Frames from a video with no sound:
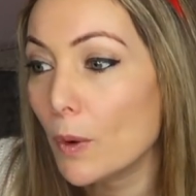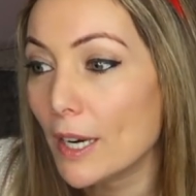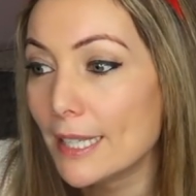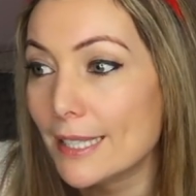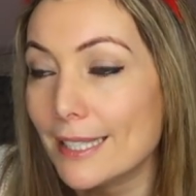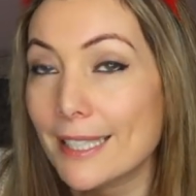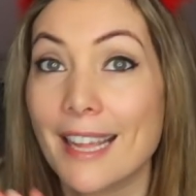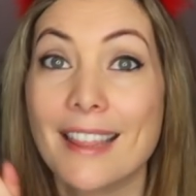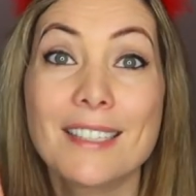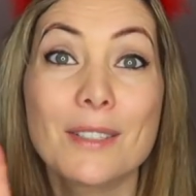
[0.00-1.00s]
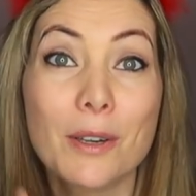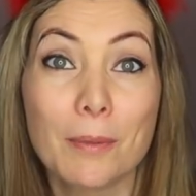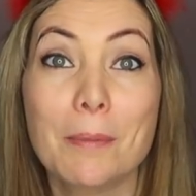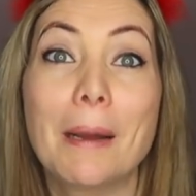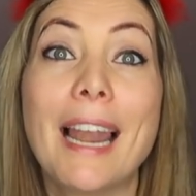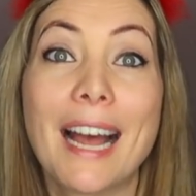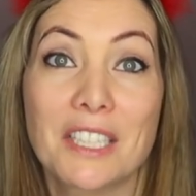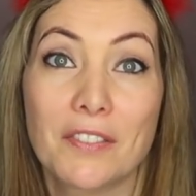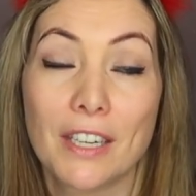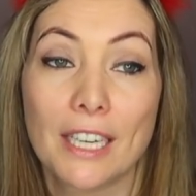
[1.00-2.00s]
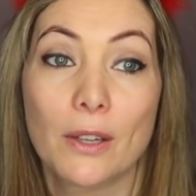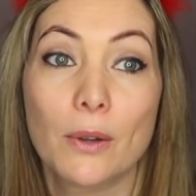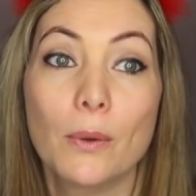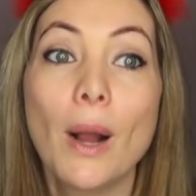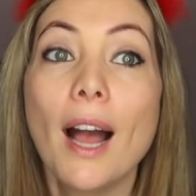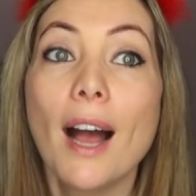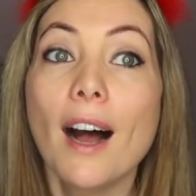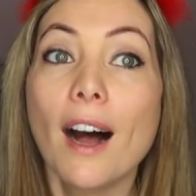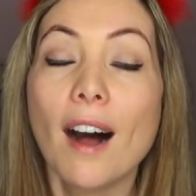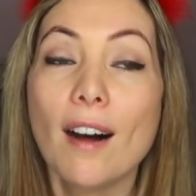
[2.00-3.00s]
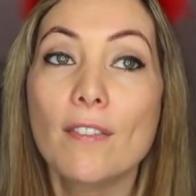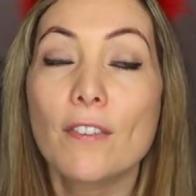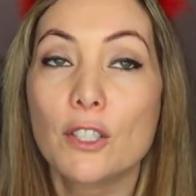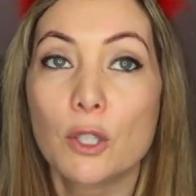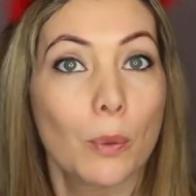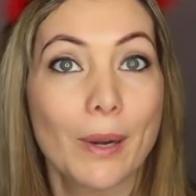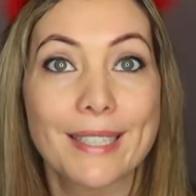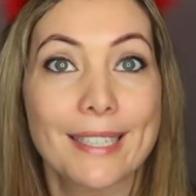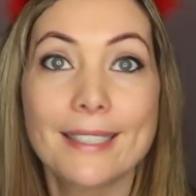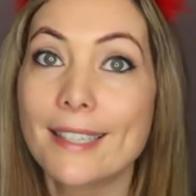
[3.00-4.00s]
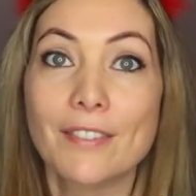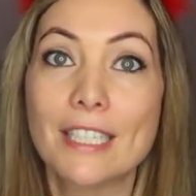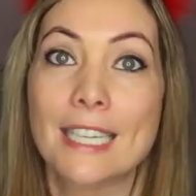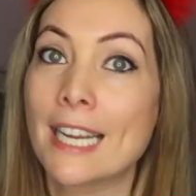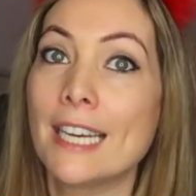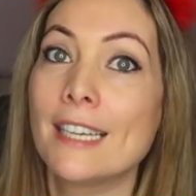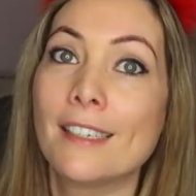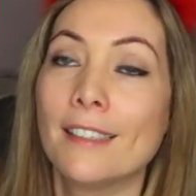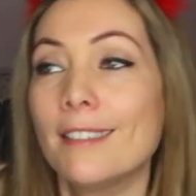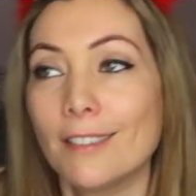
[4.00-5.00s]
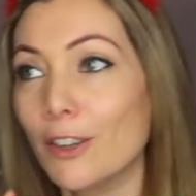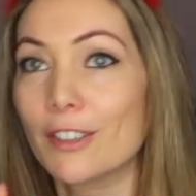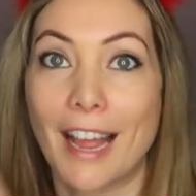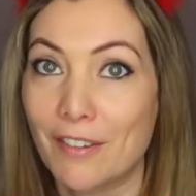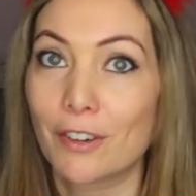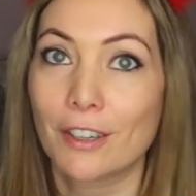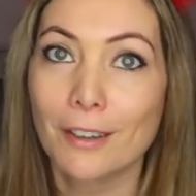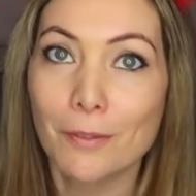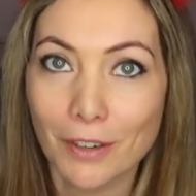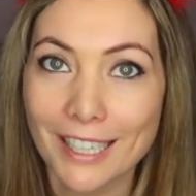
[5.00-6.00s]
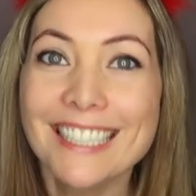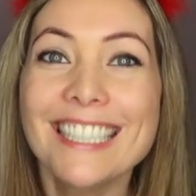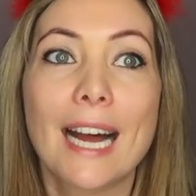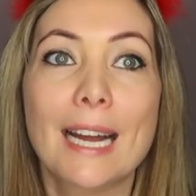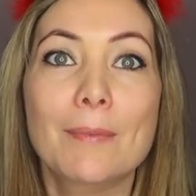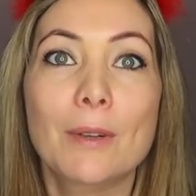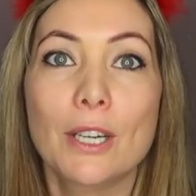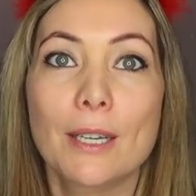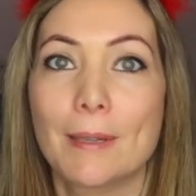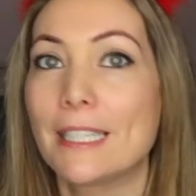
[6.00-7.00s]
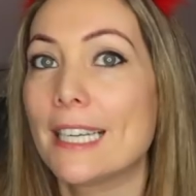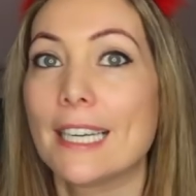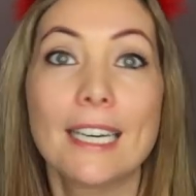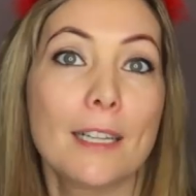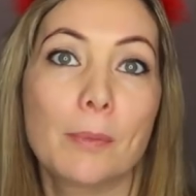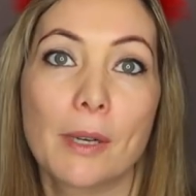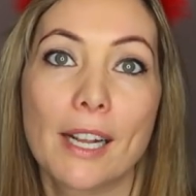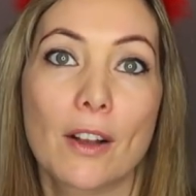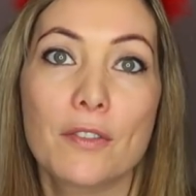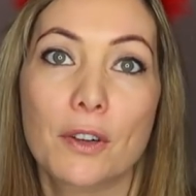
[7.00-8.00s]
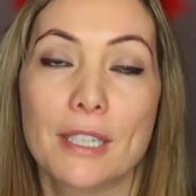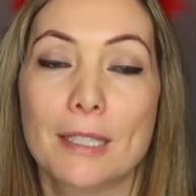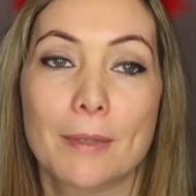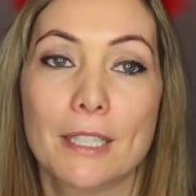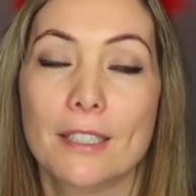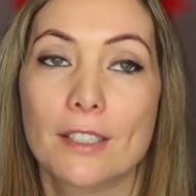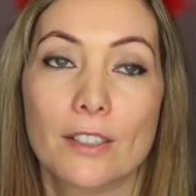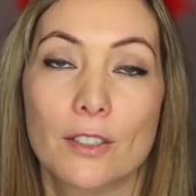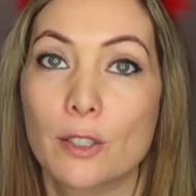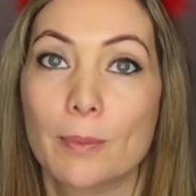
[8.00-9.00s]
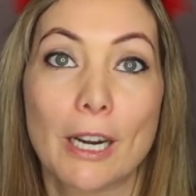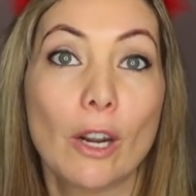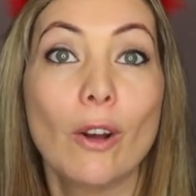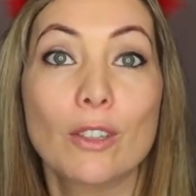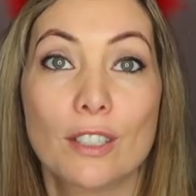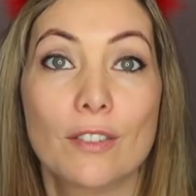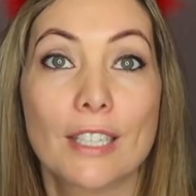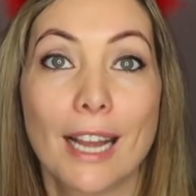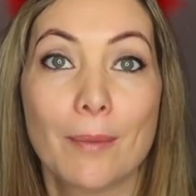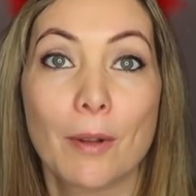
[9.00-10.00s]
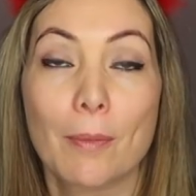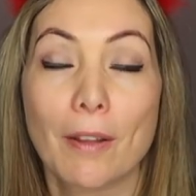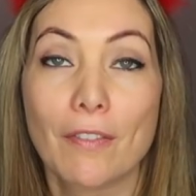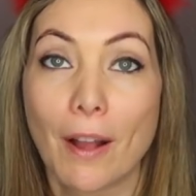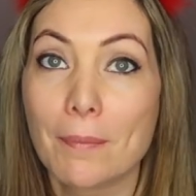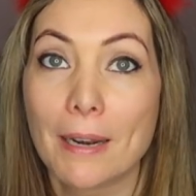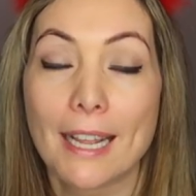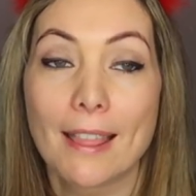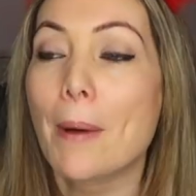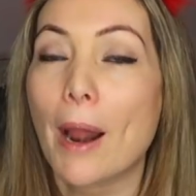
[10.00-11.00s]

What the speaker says: One is to say this is going to be my last video of 2017. Not ever, hopefully. I'm going to be taking a little break over Christmas just to spend lots of time with my family.